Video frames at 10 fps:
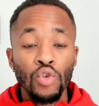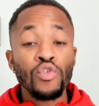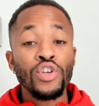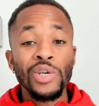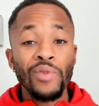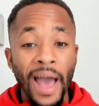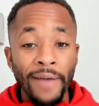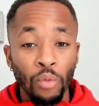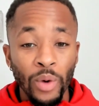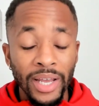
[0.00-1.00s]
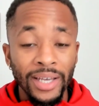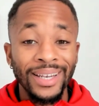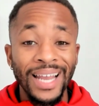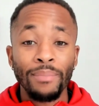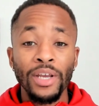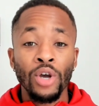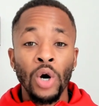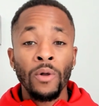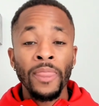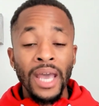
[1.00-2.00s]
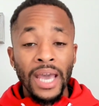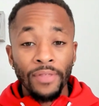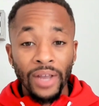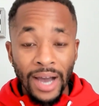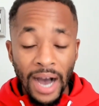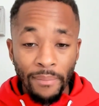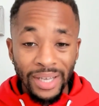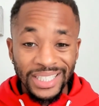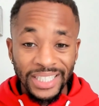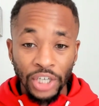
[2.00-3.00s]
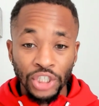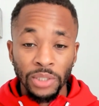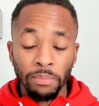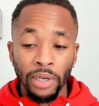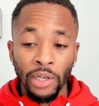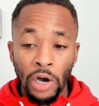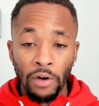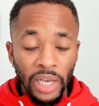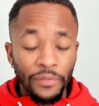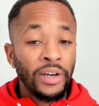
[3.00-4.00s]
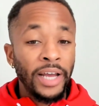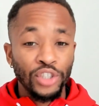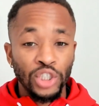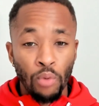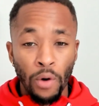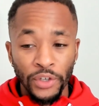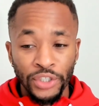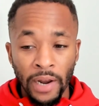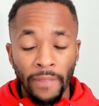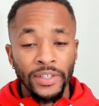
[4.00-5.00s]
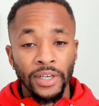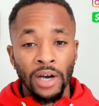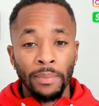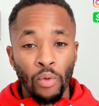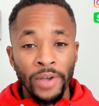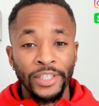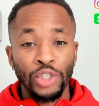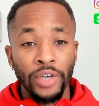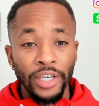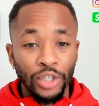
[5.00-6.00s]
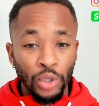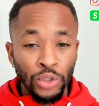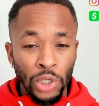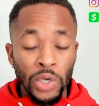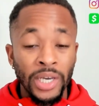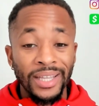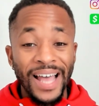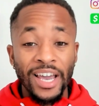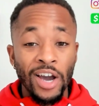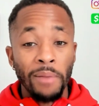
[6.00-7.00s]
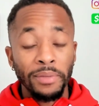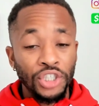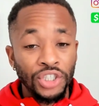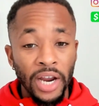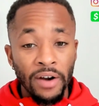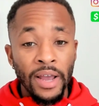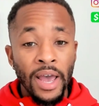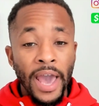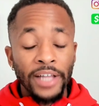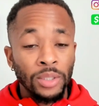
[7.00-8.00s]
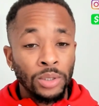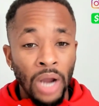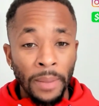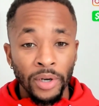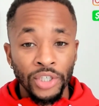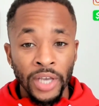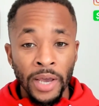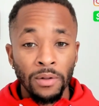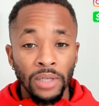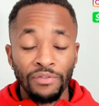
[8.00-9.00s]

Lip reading: Who do you have winning? Let me know in the comment section below. If you'd like to support the channel, there's a couple ways that you can do so. You can like, comment, share, and subscribe to the channel.